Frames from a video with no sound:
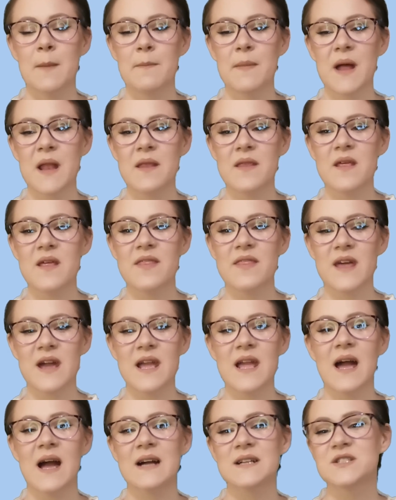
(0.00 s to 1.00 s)
meant that
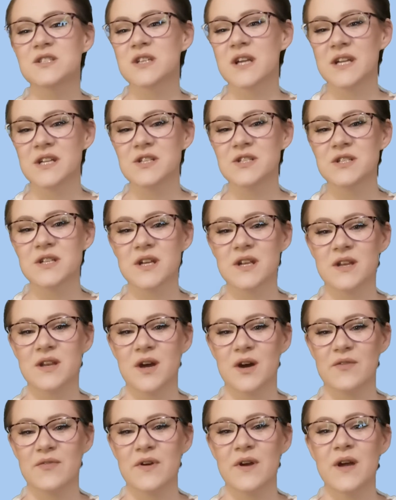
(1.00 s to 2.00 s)
they had changed it
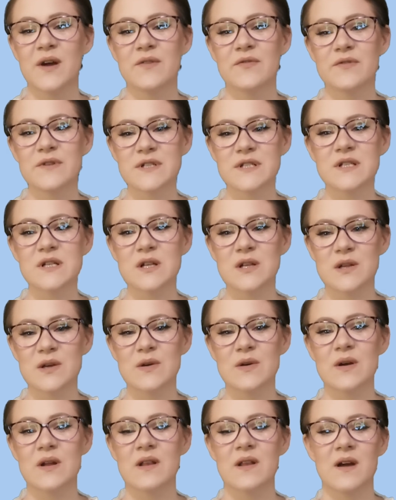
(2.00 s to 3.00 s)
enough for it to
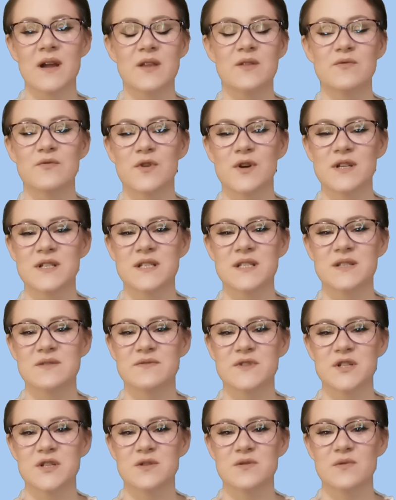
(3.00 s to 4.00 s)
look like the writer's
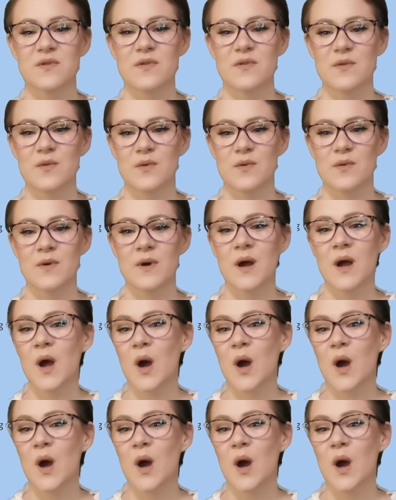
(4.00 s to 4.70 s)
original thought,